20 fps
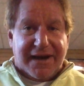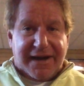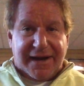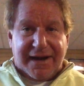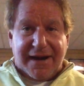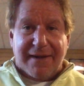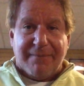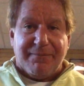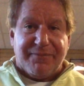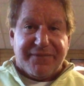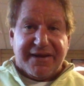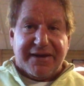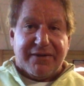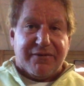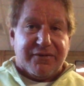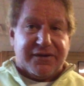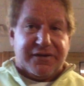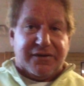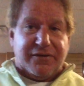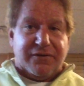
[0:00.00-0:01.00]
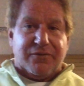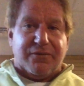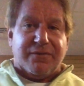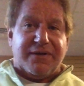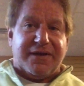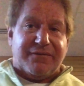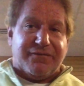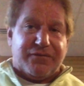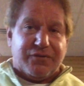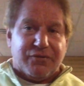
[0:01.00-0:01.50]
And I'm telling you,
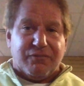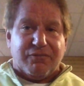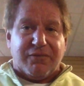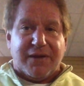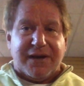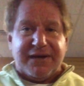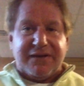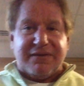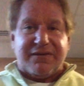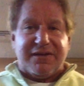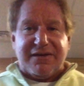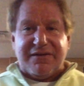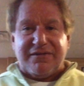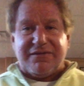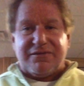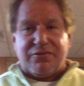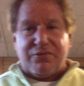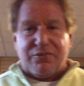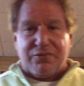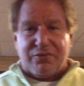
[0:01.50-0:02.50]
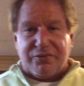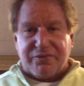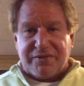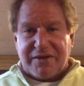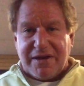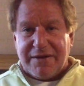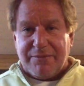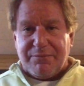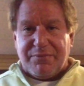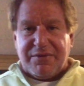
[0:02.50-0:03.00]
if you write these tools
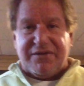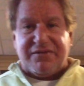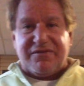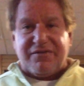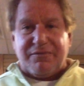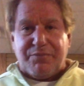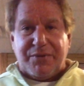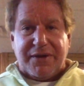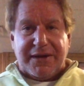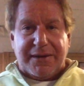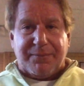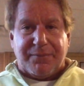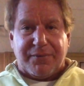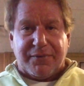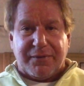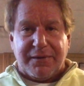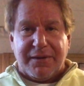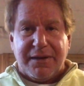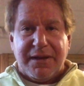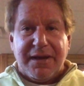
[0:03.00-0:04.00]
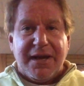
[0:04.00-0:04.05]
on a piece of paper,